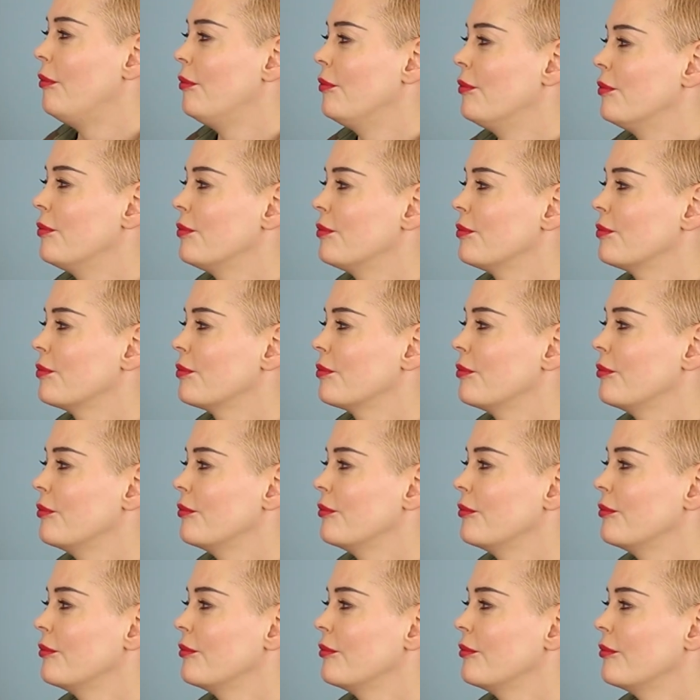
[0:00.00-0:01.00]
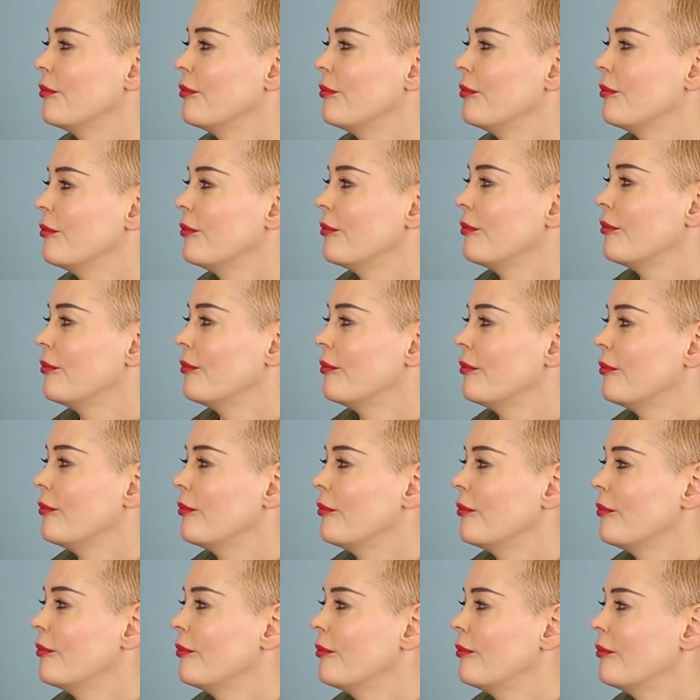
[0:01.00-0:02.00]

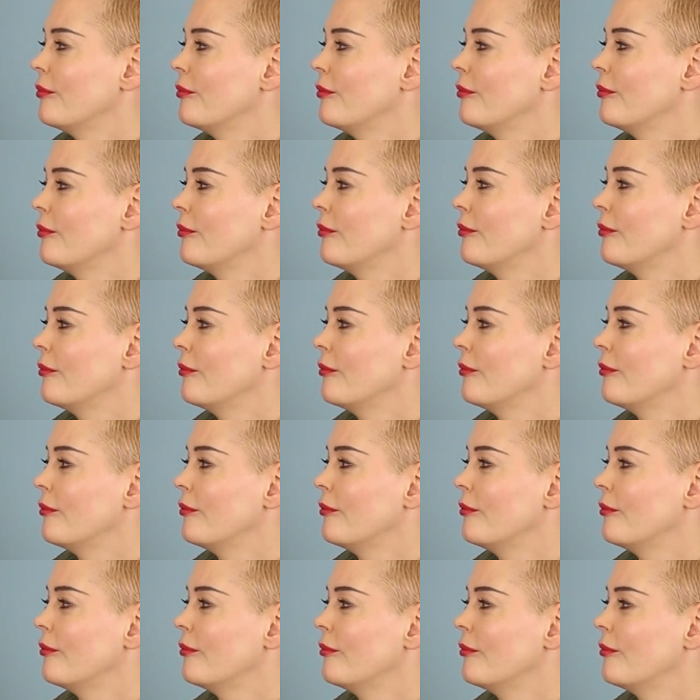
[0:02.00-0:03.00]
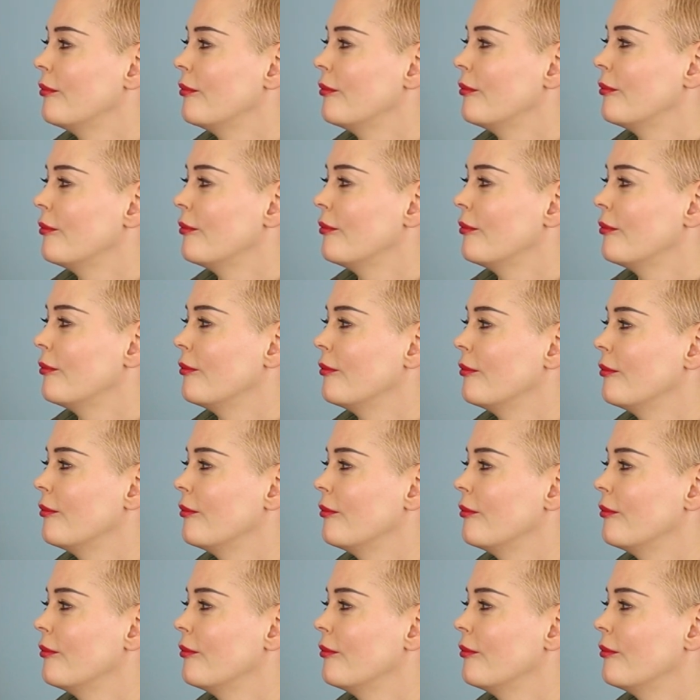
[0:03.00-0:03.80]
(not speaking)